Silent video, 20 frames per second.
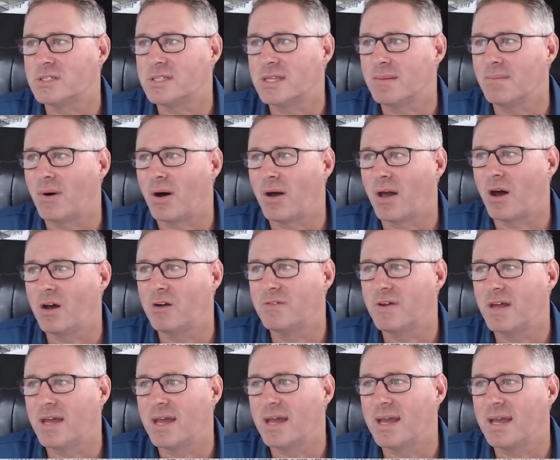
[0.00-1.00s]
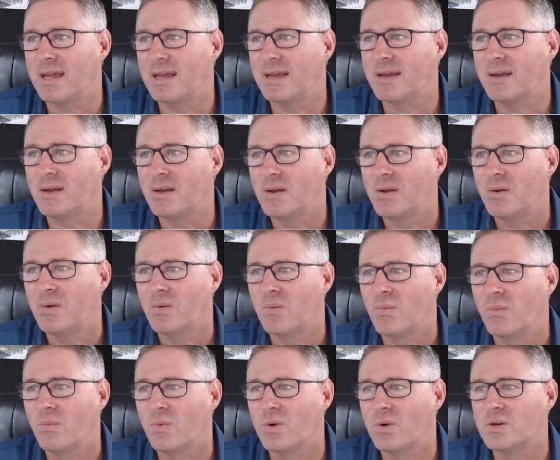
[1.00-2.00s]
that my overhang
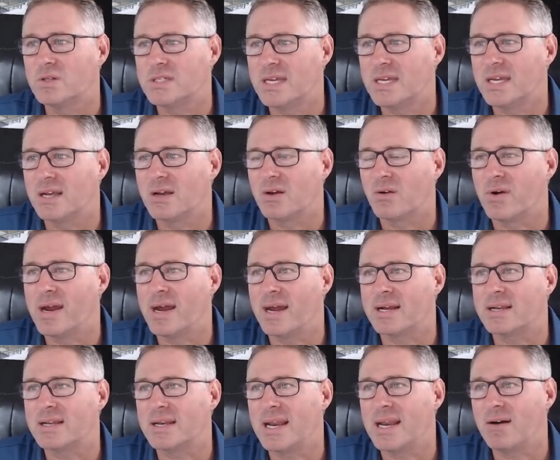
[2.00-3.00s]
was incorrect.